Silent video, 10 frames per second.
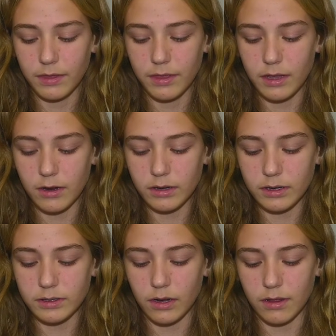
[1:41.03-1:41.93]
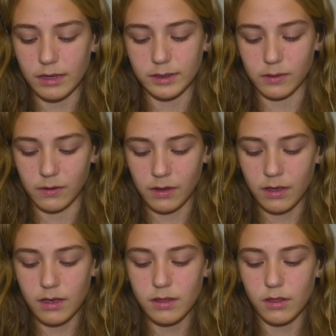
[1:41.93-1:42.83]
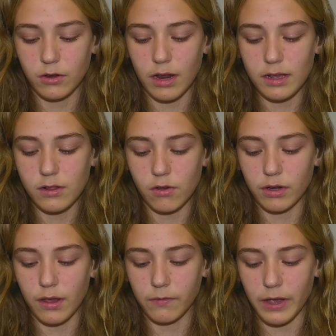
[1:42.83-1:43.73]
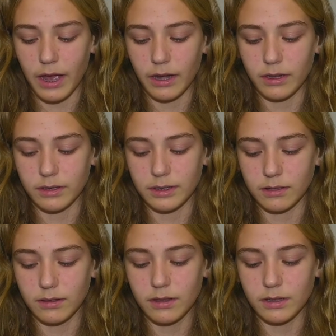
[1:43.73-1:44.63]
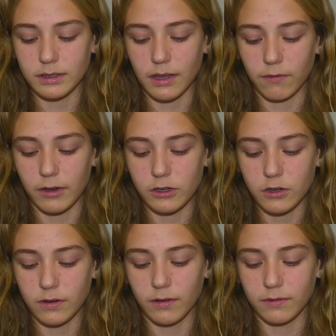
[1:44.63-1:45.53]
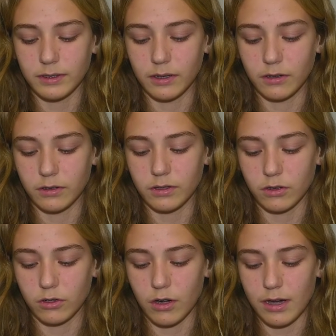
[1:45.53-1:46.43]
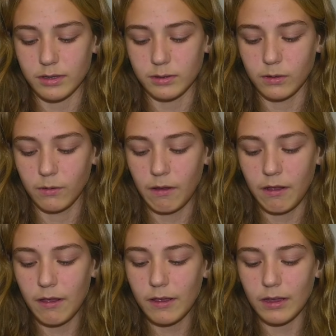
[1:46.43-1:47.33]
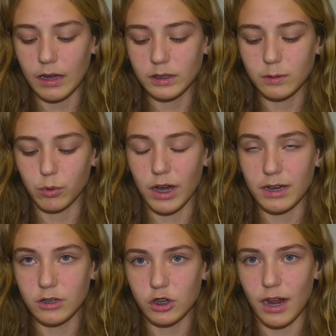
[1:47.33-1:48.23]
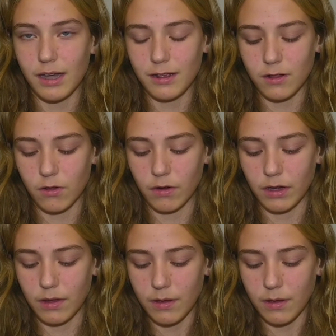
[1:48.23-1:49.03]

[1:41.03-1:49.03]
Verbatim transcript: Here is our lesson. The great glory of God is in the salvation of sinners through Christ. God's bright and shining glory